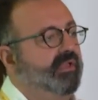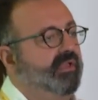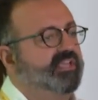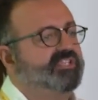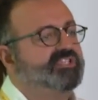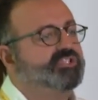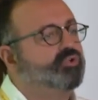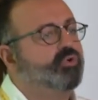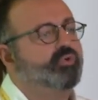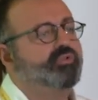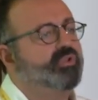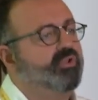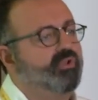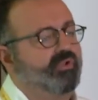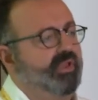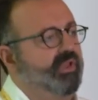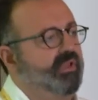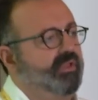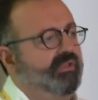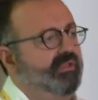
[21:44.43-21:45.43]

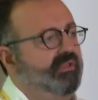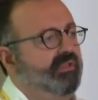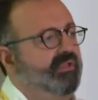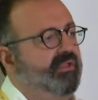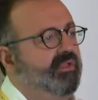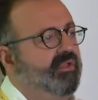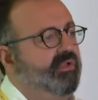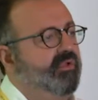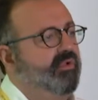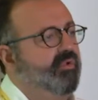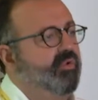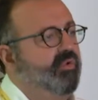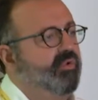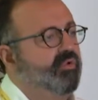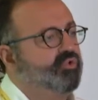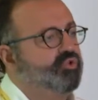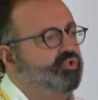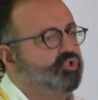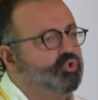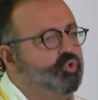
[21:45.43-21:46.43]
Extraordinary.
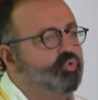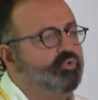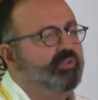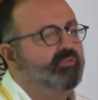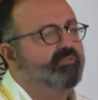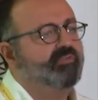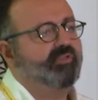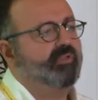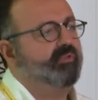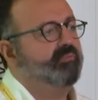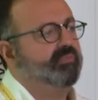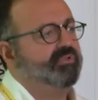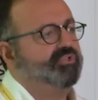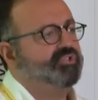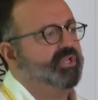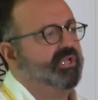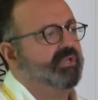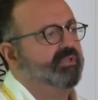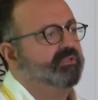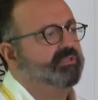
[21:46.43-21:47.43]
Two different
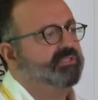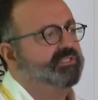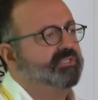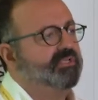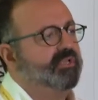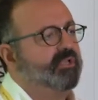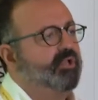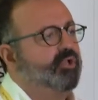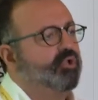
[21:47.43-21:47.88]
machines,